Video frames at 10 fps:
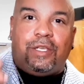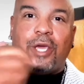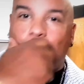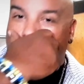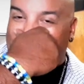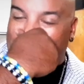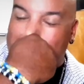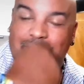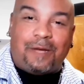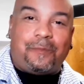Yo, what
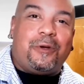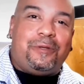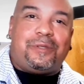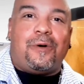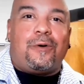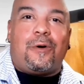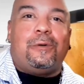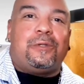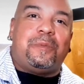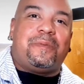is up, all you Stone Cold
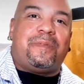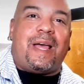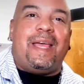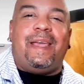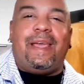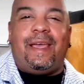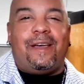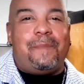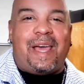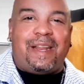Superfly
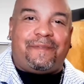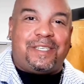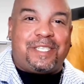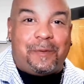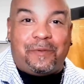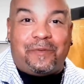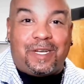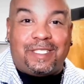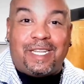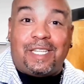Illmatic Fish Keeping
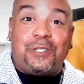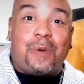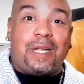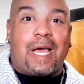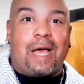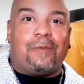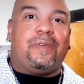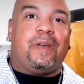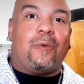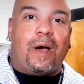Funky Thugs? You watch Aqua
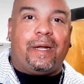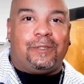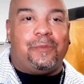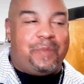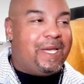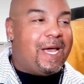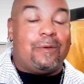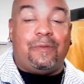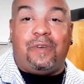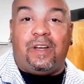Funk Aquatics with me,
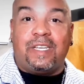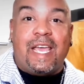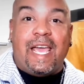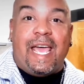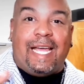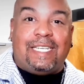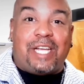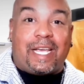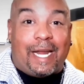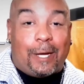Aqua Funk. And
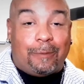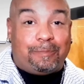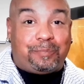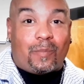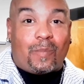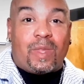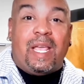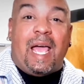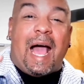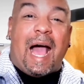check it out.
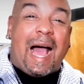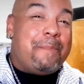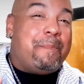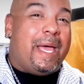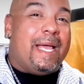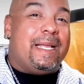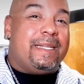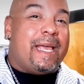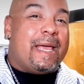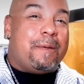I bet
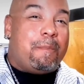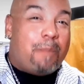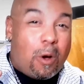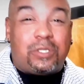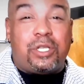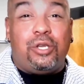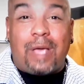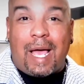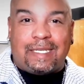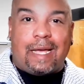that most of you
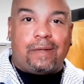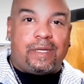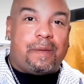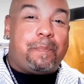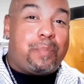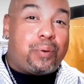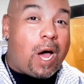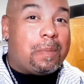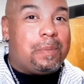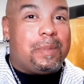guys out there
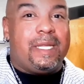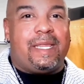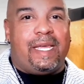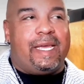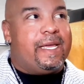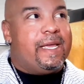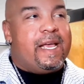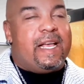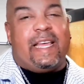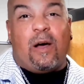probably think
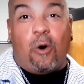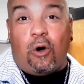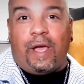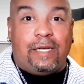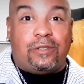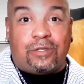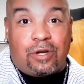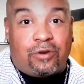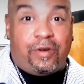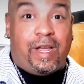that all angels are
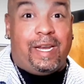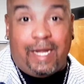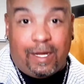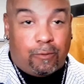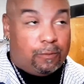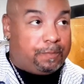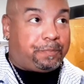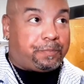created equal.